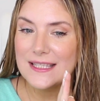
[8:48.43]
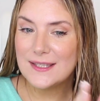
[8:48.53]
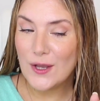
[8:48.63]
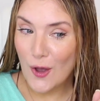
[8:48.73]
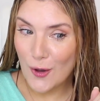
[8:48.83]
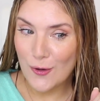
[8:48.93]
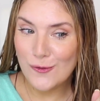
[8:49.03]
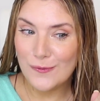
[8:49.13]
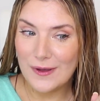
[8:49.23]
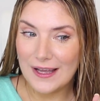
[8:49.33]

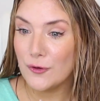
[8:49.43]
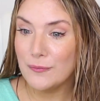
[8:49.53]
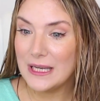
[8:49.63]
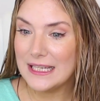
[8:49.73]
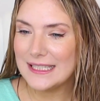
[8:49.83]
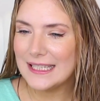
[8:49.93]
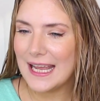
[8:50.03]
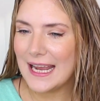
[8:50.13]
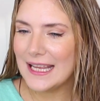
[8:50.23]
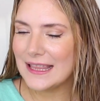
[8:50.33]
So for me
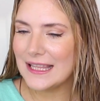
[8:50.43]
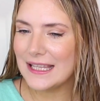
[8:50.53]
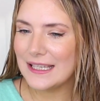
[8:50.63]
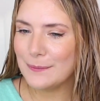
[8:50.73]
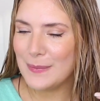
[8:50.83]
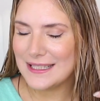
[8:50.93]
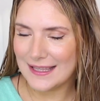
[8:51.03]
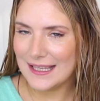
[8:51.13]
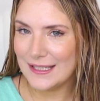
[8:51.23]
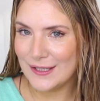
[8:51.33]
today, the
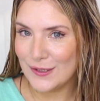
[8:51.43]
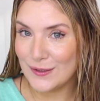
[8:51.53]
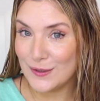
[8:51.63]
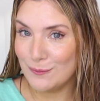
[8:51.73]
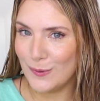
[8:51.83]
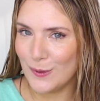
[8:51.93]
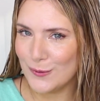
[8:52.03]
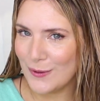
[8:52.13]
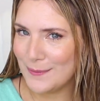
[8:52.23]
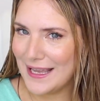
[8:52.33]
best thing to do is to
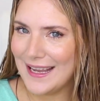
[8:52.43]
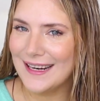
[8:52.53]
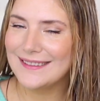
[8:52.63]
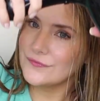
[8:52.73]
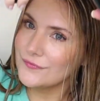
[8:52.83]
blow dry my hair.